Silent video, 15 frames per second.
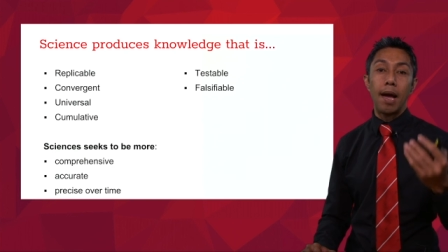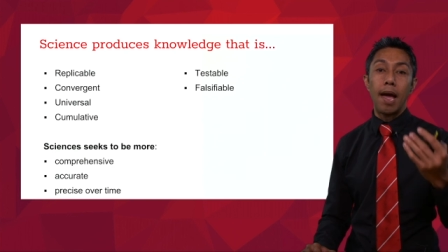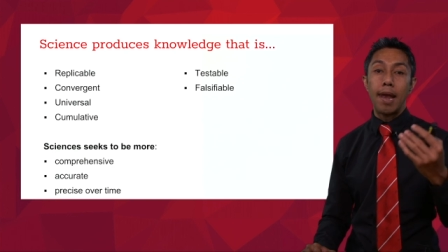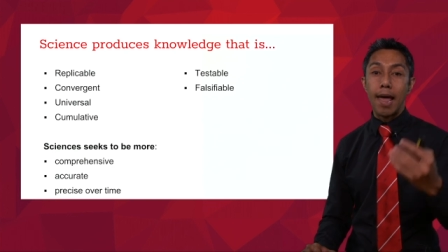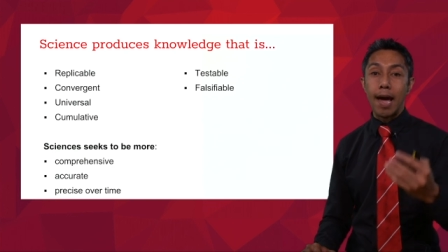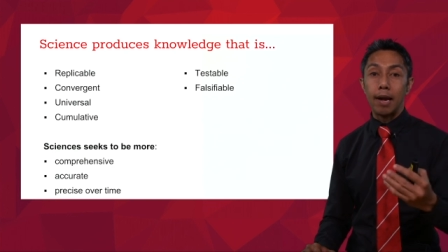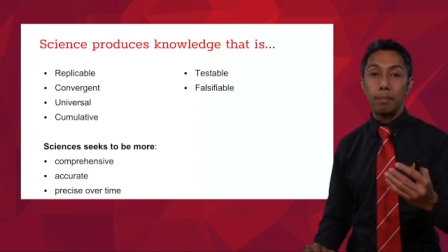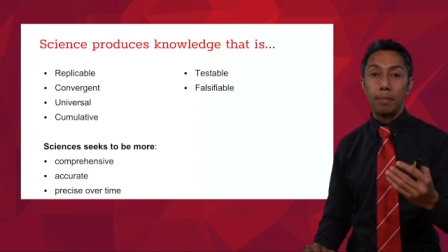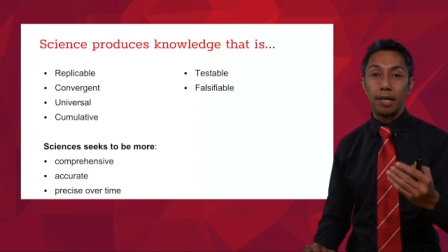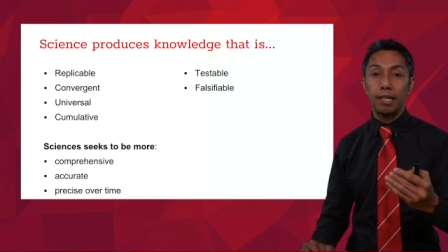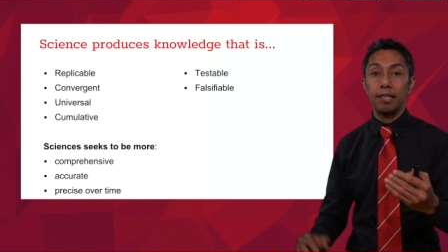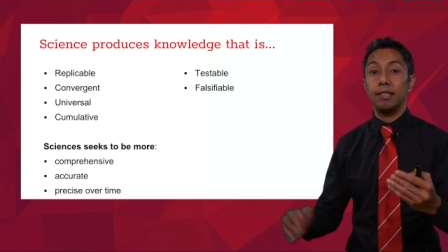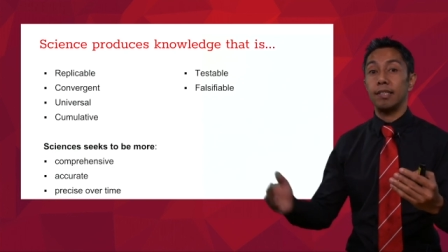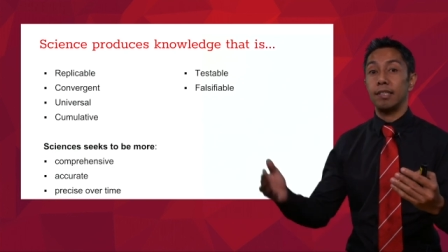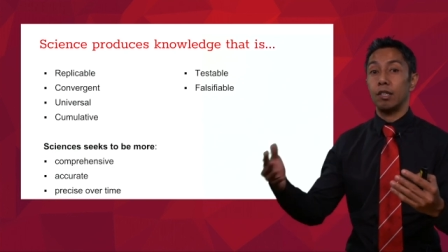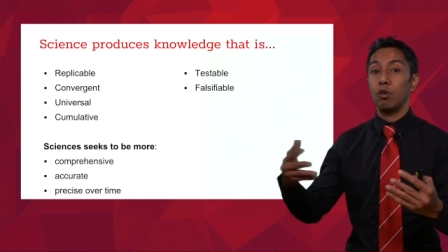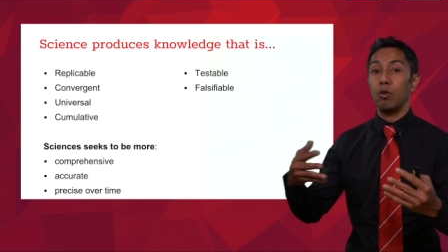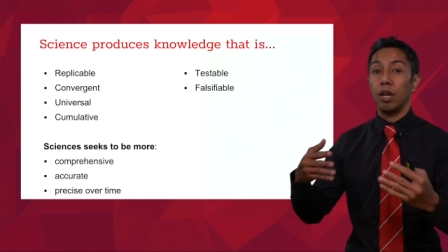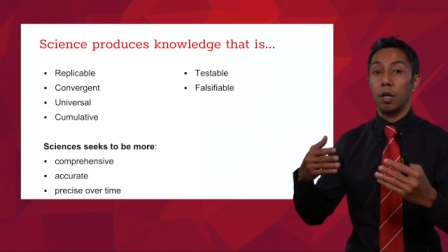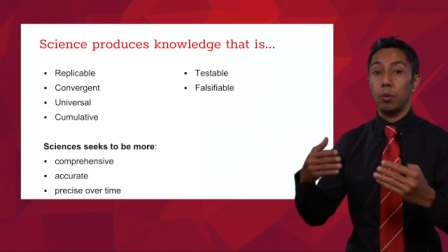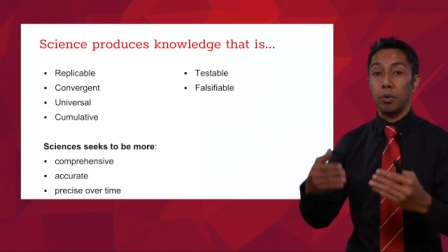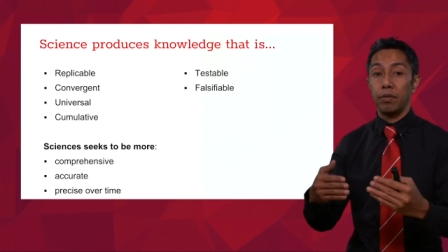anatomy
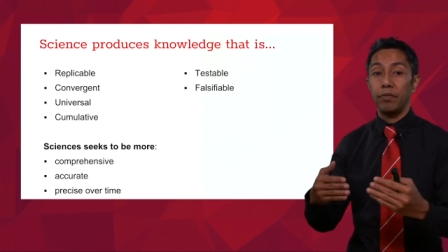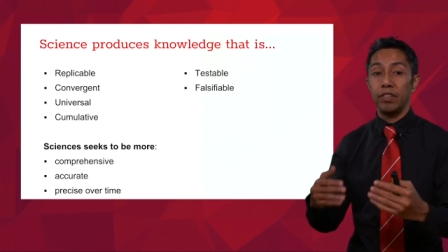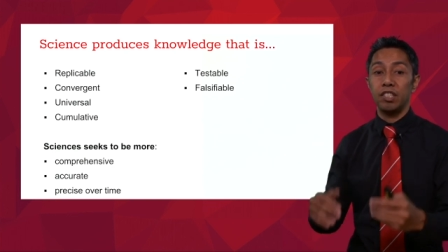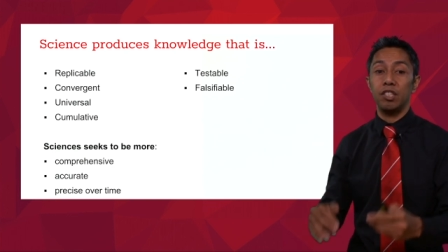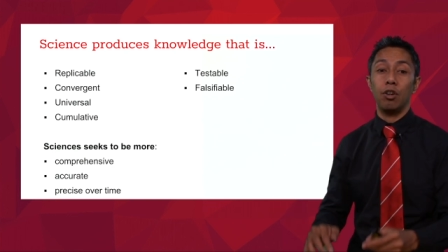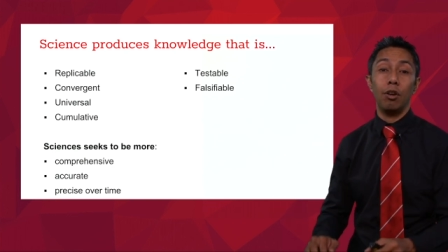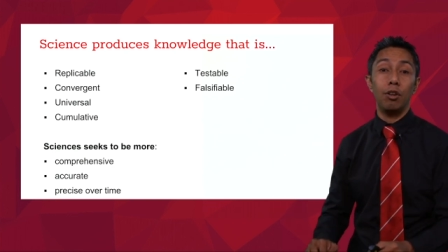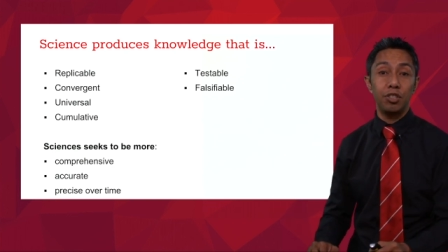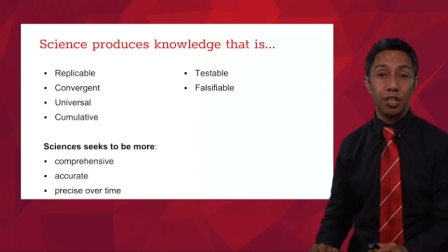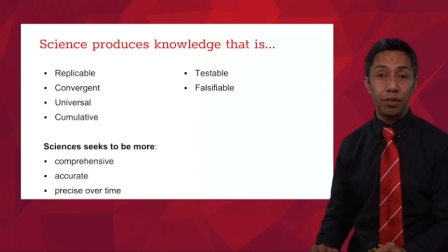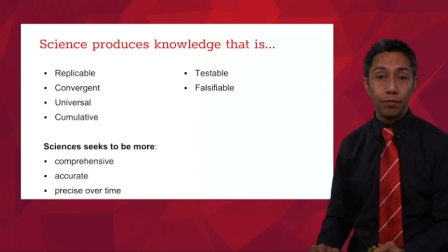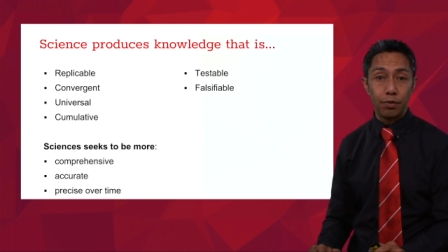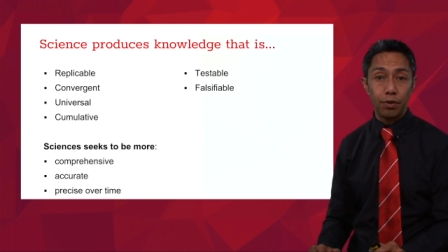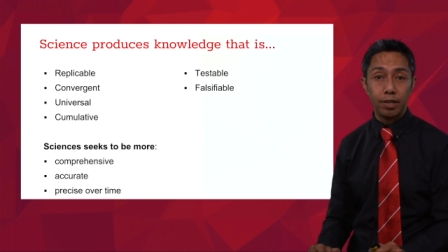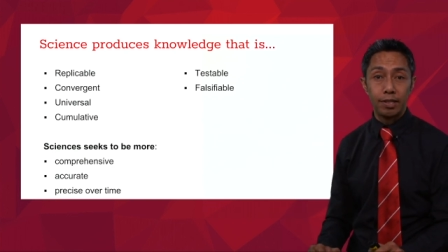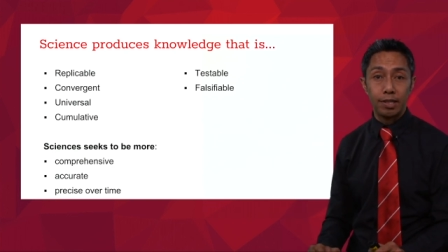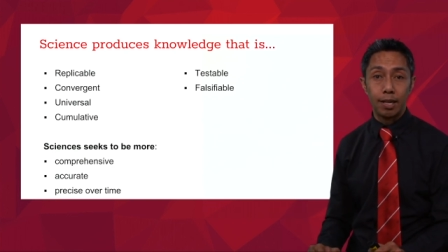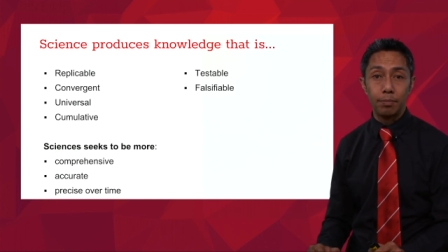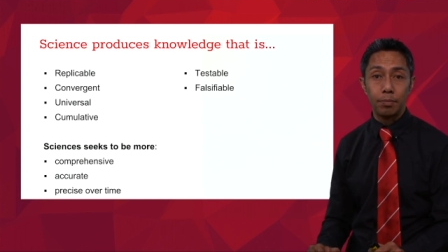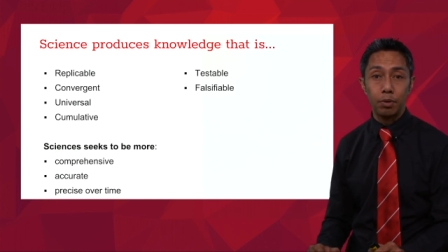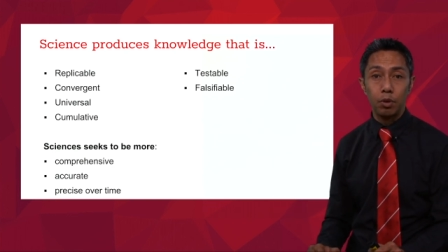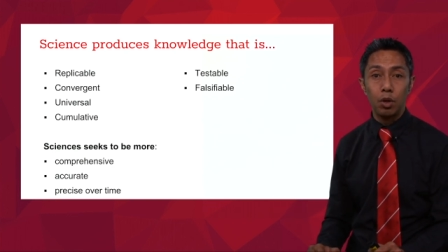disagreeing with physiology, for
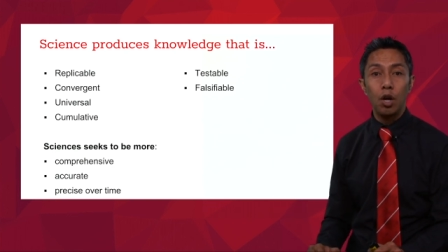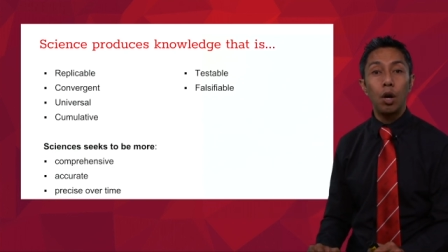example.